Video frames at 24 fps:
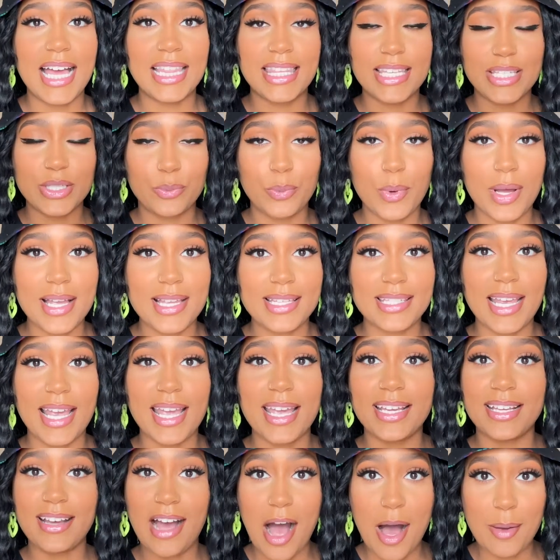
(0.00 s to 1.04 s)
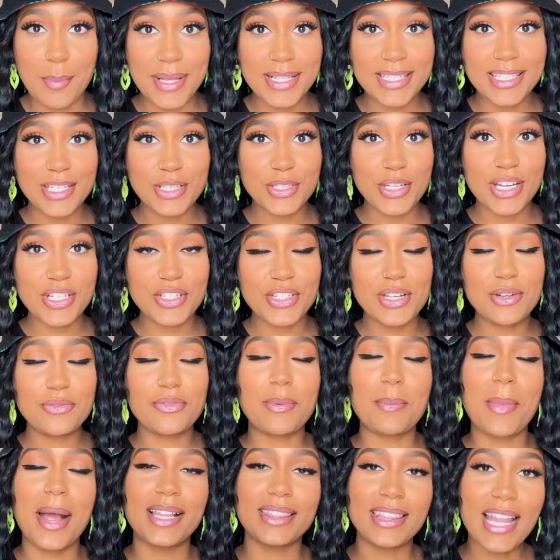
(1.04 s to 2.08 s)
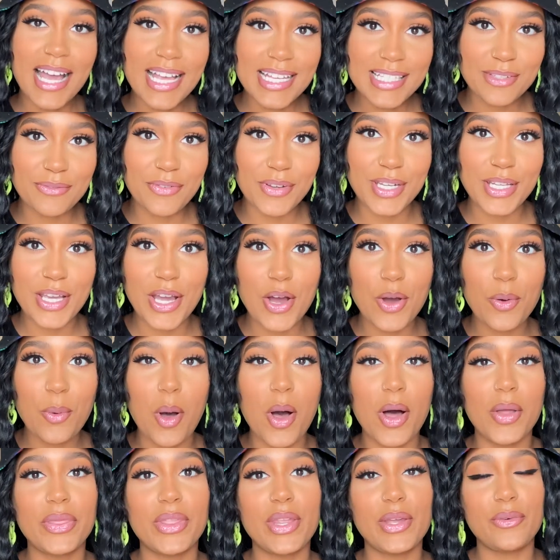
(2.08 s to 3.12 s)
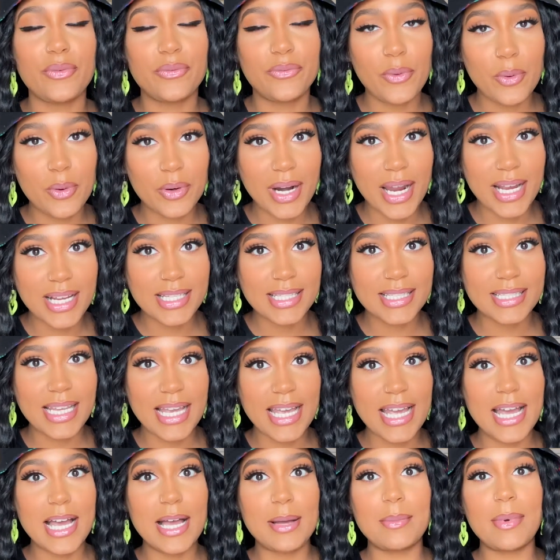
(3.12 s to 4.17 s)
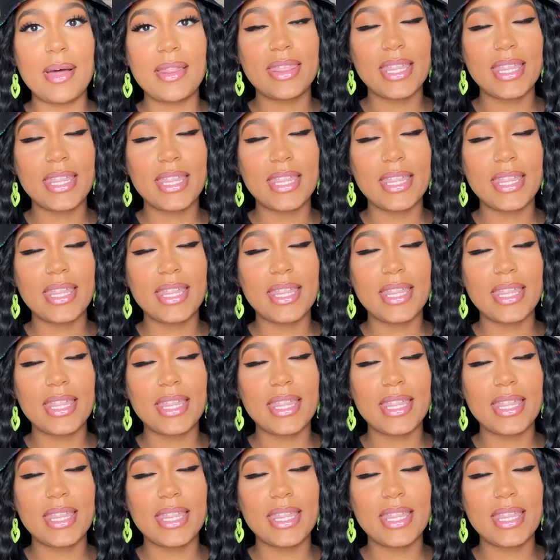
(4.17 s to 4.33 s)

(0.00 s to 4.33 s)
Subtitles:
This was a comment suggestion from my last video on the FOREX scam,